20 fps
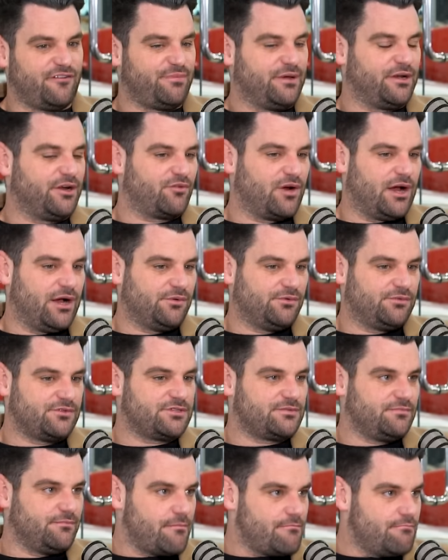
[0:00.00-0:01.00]
I've been
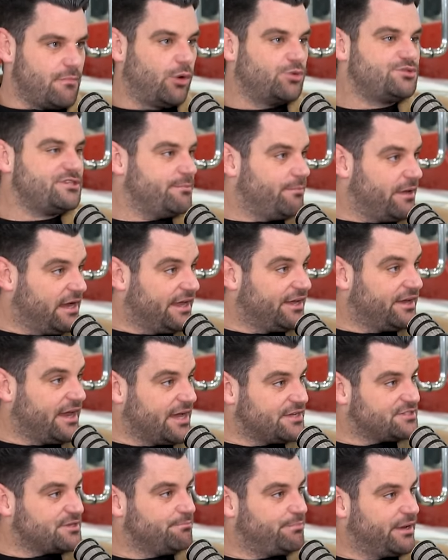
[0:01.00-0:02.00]
around
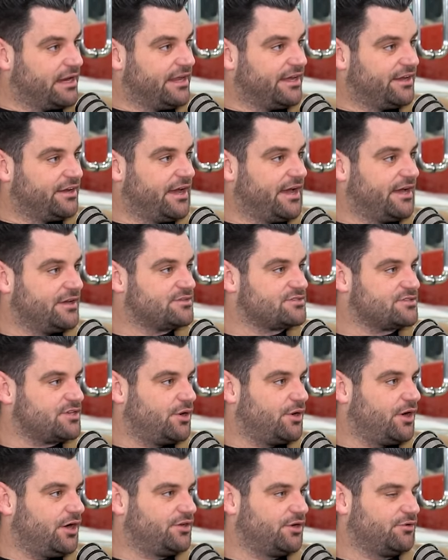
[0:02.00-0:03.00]
multimillionaires and billionaires.
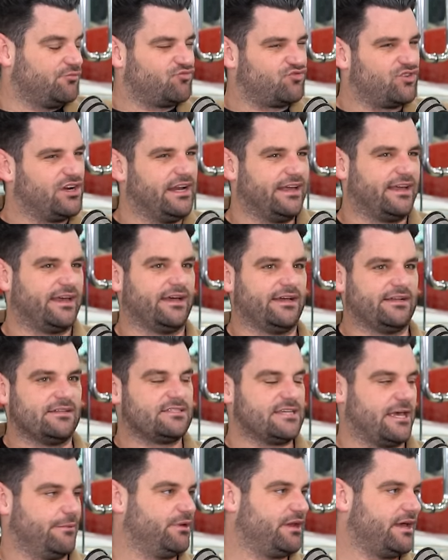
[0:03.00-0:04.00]
So I don't really get
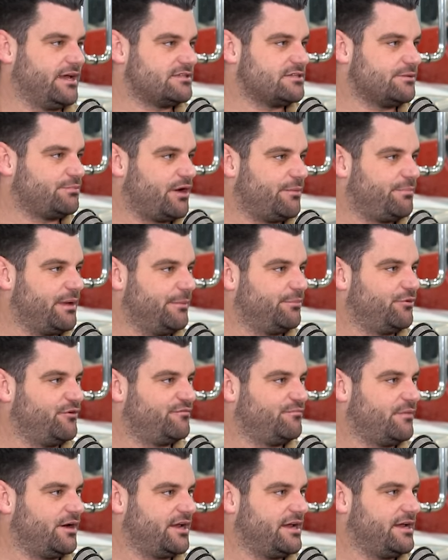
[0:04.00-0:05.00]
intimidated by people
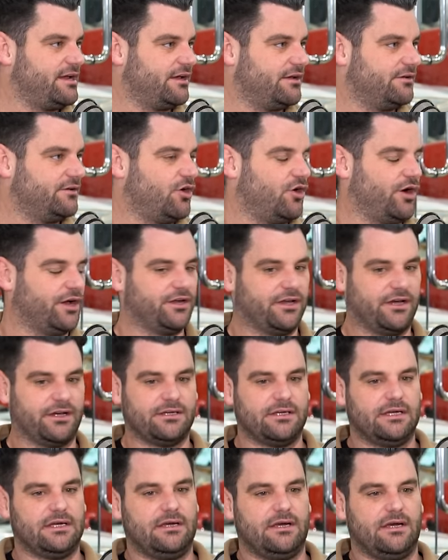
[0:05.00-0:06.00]
with money, and not in a
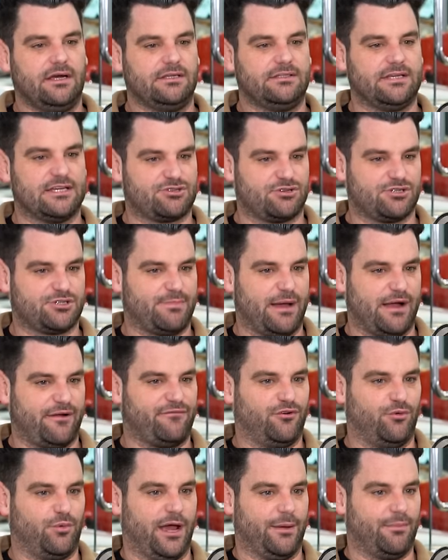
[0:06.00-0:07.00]

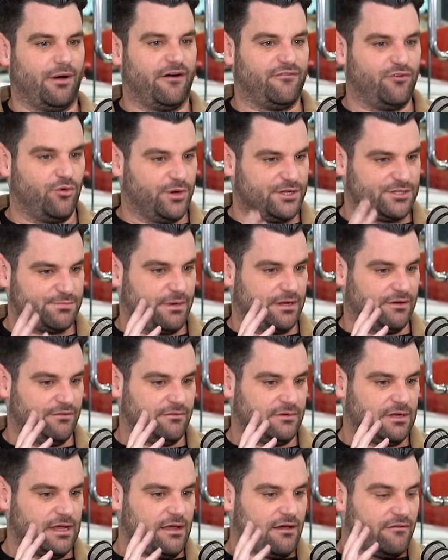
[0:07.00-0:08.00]
disrespectful way, but I've always
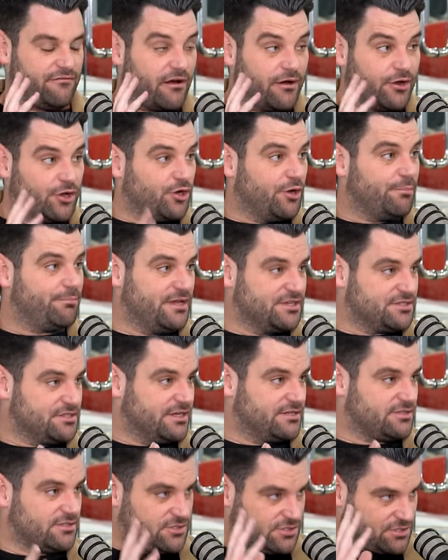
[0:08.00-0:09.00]
been very good at
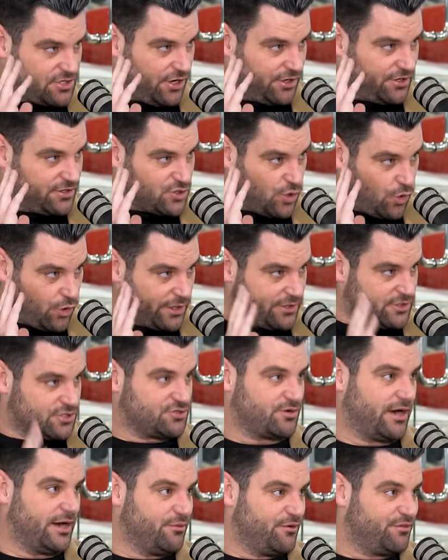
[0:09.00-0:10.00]
business and just kind of talking
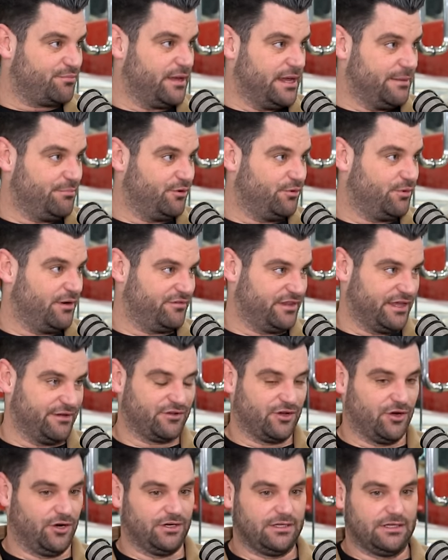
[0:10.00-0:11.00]
straight with people, whether they've
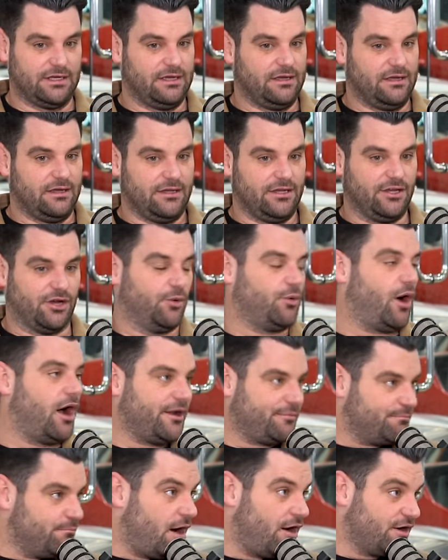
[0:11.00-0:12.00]
got, you know, I
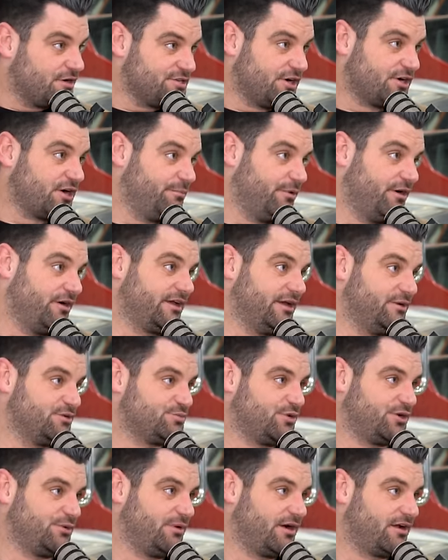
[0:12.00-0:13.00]
had Mark Zuckerberg. He was
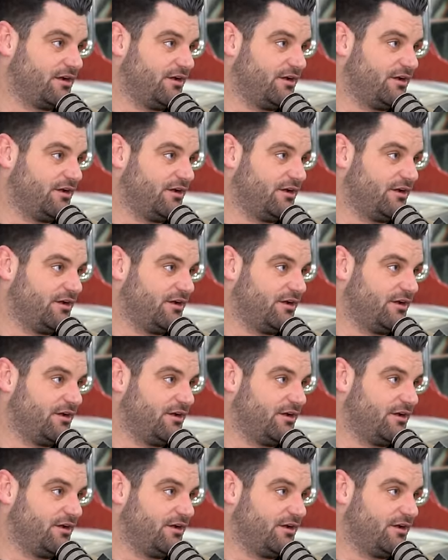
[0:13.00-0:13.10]
one of my